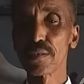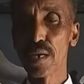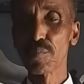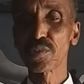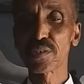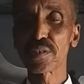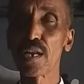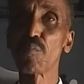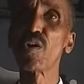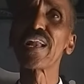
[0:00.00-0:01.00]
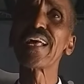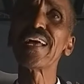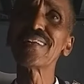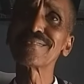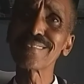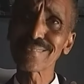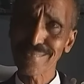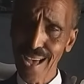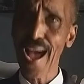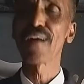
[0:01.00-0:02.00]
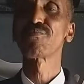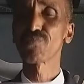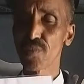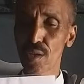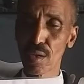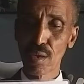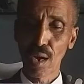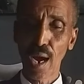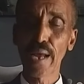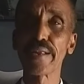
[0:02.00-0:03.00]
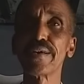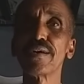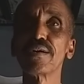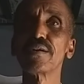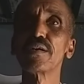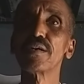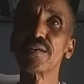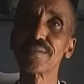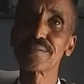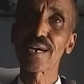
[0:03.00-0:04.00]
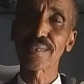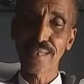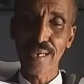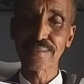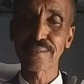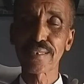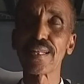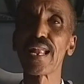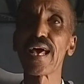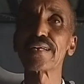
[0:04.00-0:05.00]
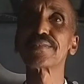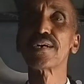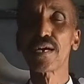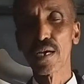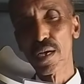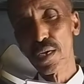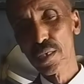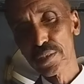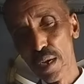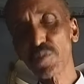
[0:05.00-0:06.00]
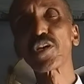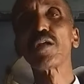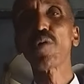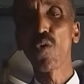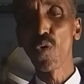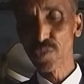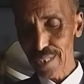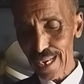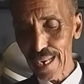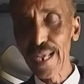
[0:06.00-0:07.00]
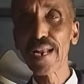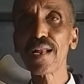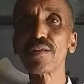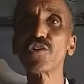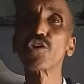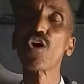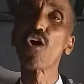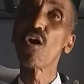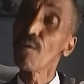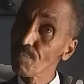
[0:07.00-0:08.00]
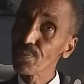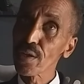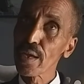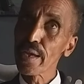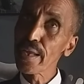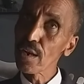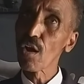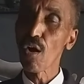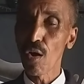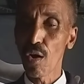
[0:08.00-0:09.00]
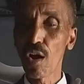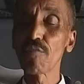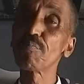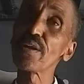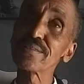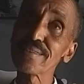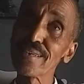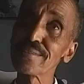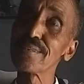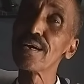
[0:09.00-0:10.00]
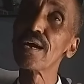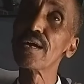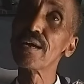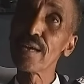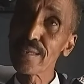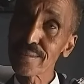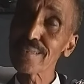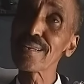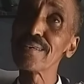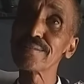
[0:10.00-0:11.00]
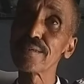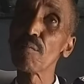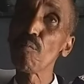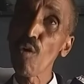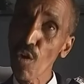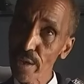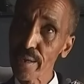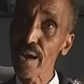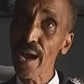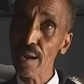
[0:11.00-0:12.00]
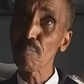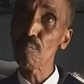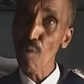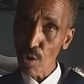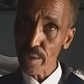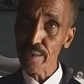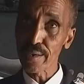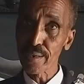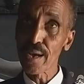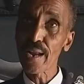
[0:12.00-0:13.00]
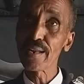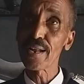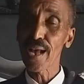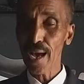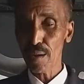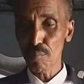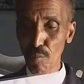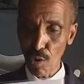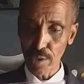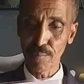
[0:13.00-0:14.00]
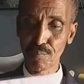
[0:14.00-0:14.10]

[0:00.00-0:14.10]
James Shelimo. Real sister. And His Excellency the late James Shelimo was the real, you know, in-law of President His Excellency Moi, Arab Moi, Daniel Arab Moi.